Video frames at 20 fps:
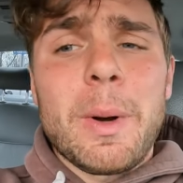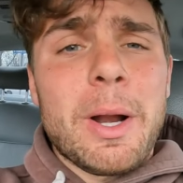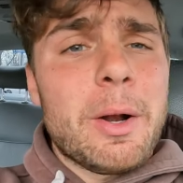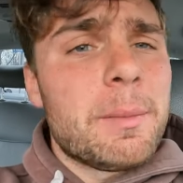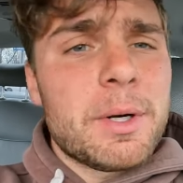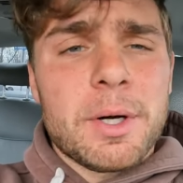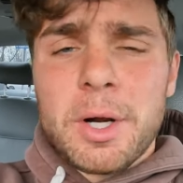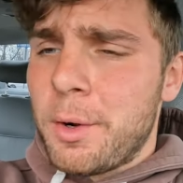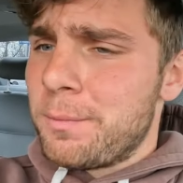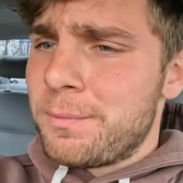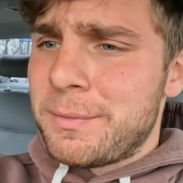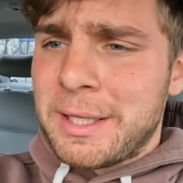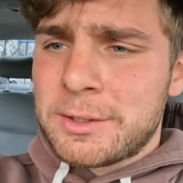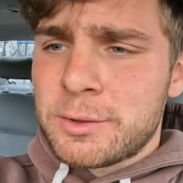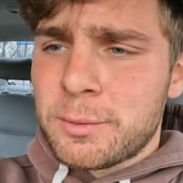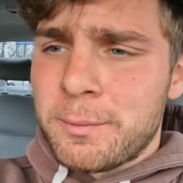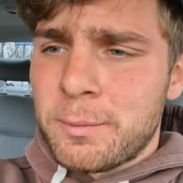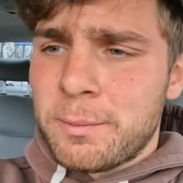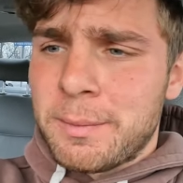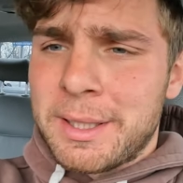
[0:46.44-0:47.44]
Wailmer, oh,
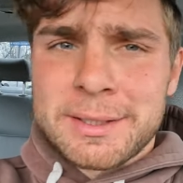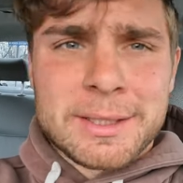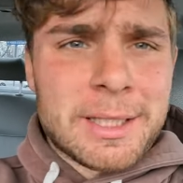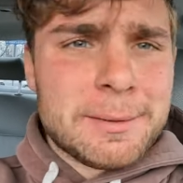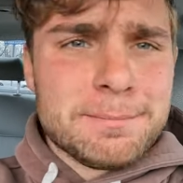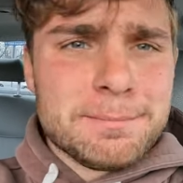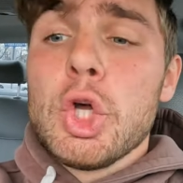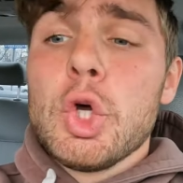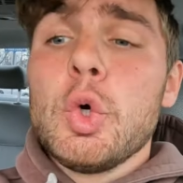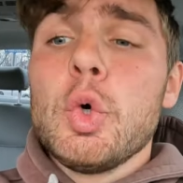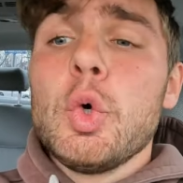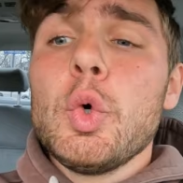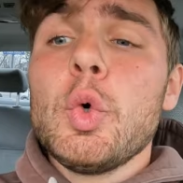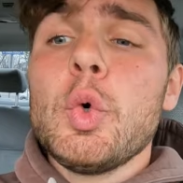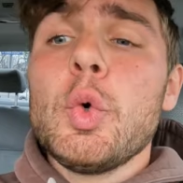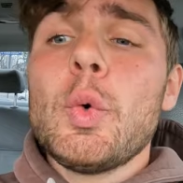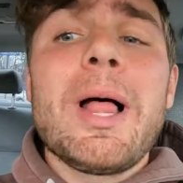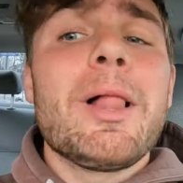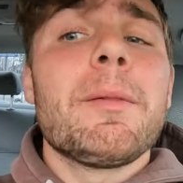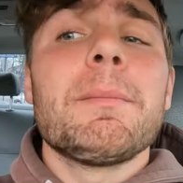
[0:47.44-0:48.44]
that's a Mantine.
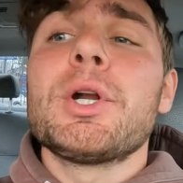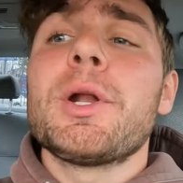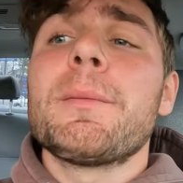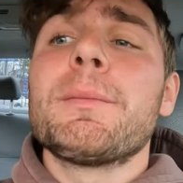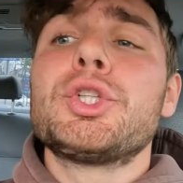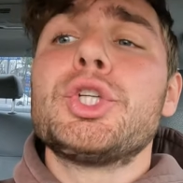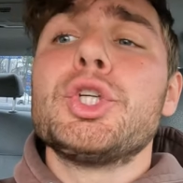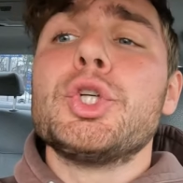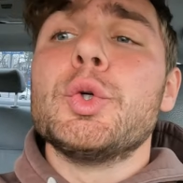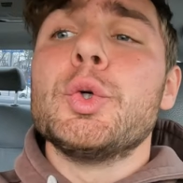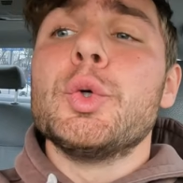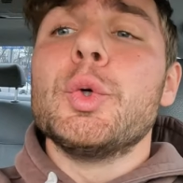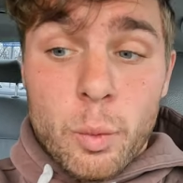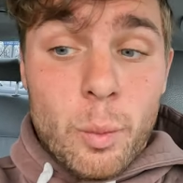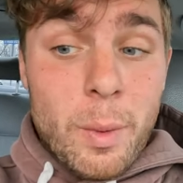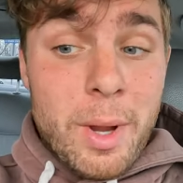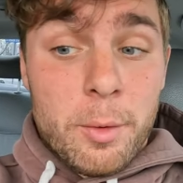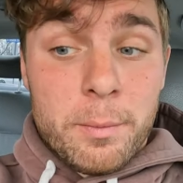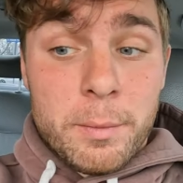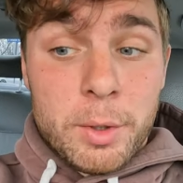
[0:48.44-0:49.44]
Wailmer number two,
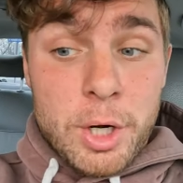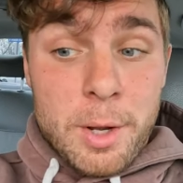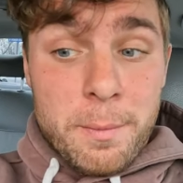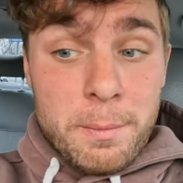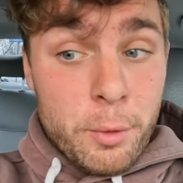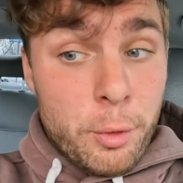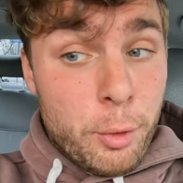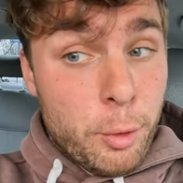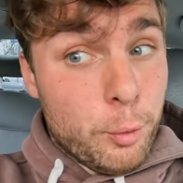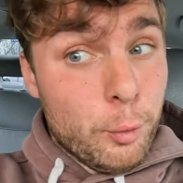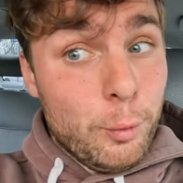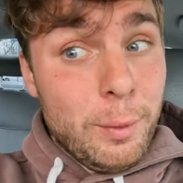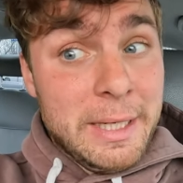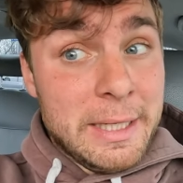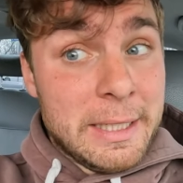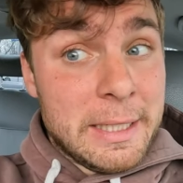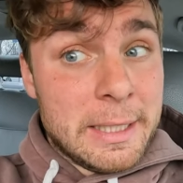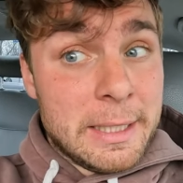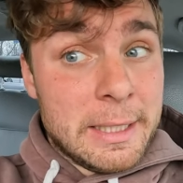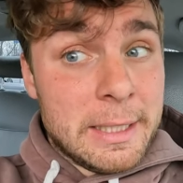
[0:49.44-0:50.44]
Wailmer number
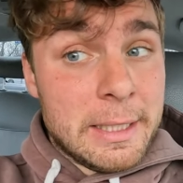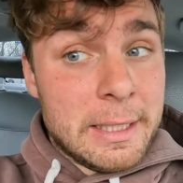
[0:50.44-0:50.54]
three,